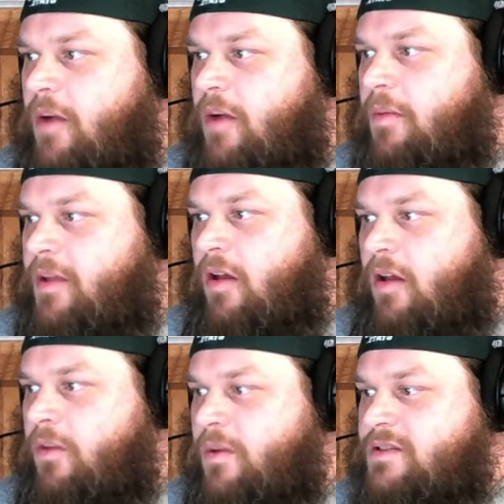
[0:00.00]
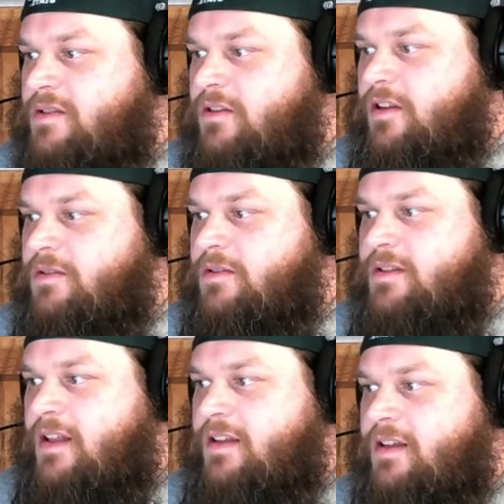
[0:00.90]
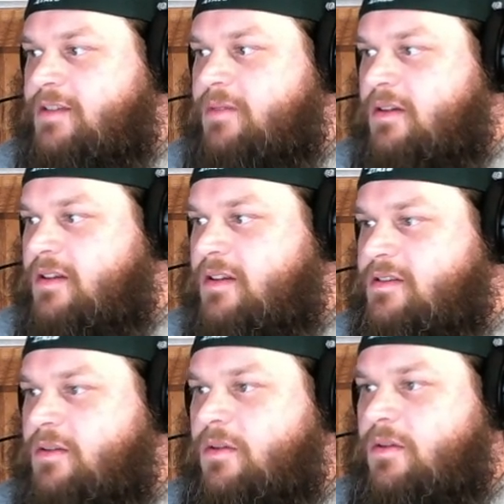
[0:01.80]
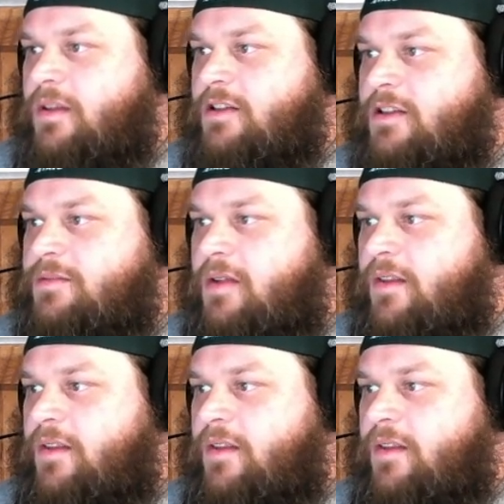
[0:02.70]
all the ones they're going to use in that textbook. This is the one they just put in there.